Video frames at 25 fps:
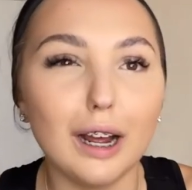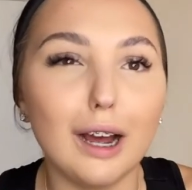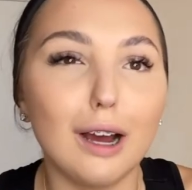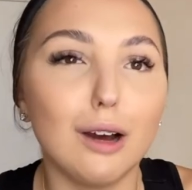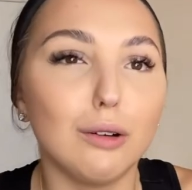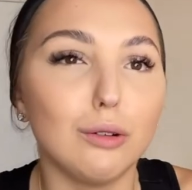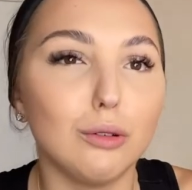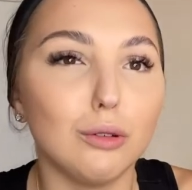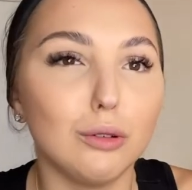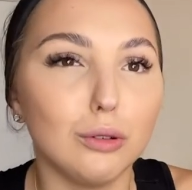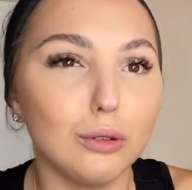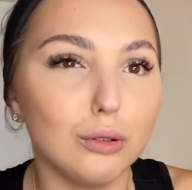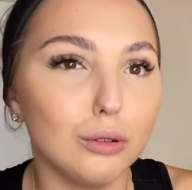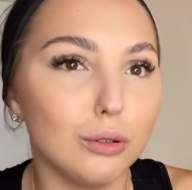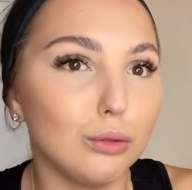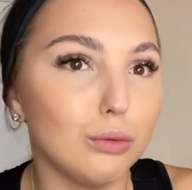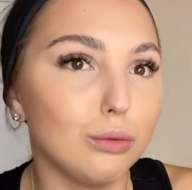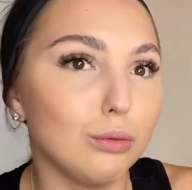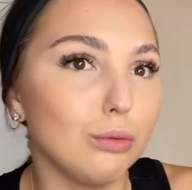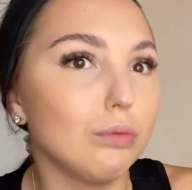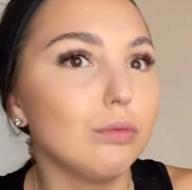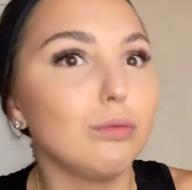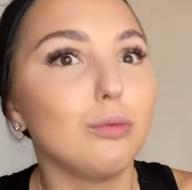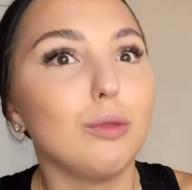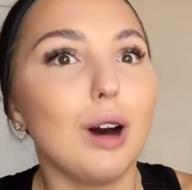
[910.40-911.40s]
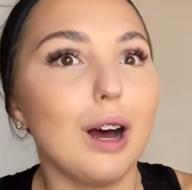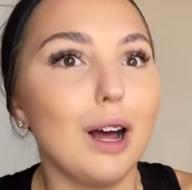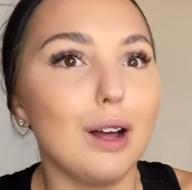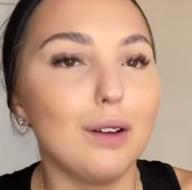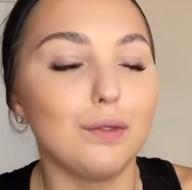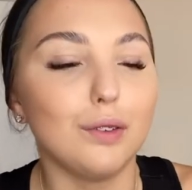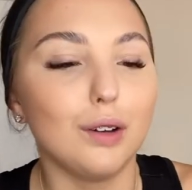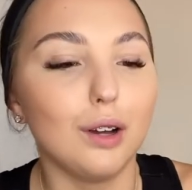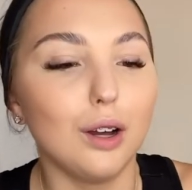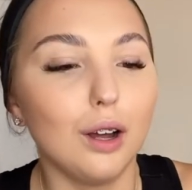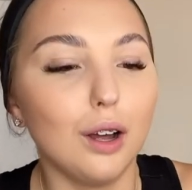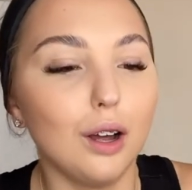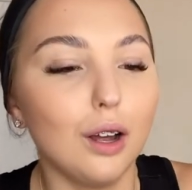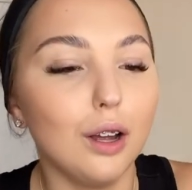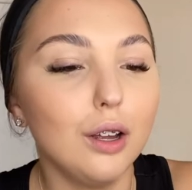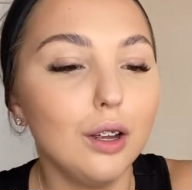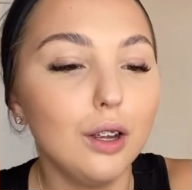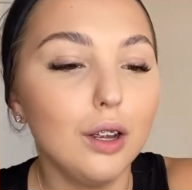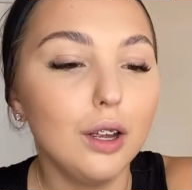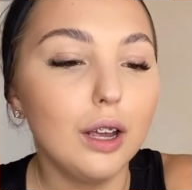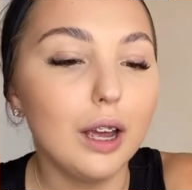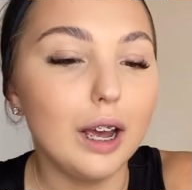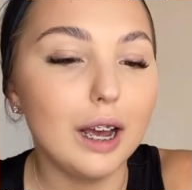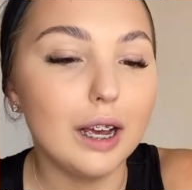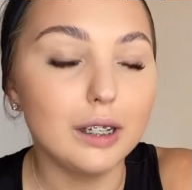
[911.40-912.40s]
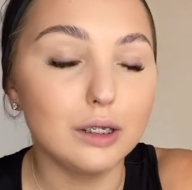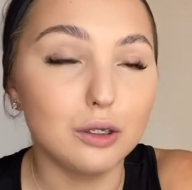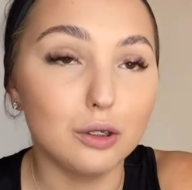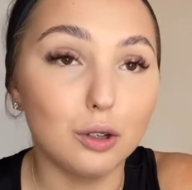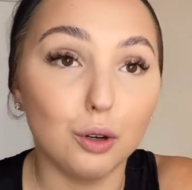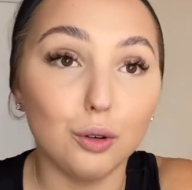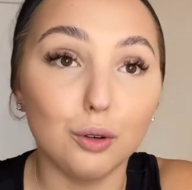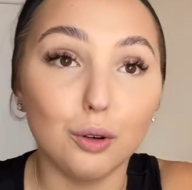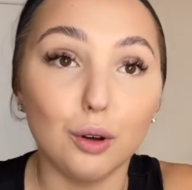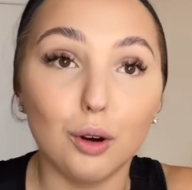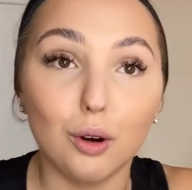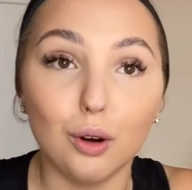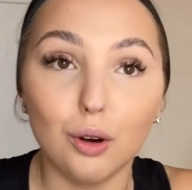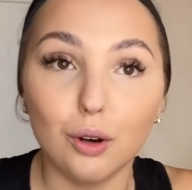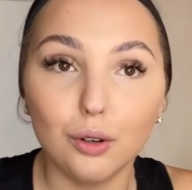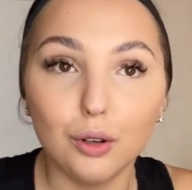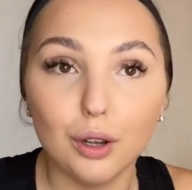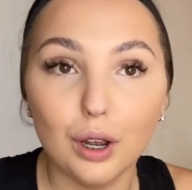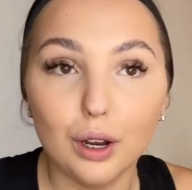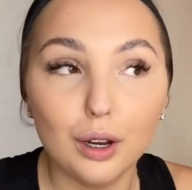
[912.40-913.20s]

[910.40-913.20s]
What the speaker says: out or whatever has gone on.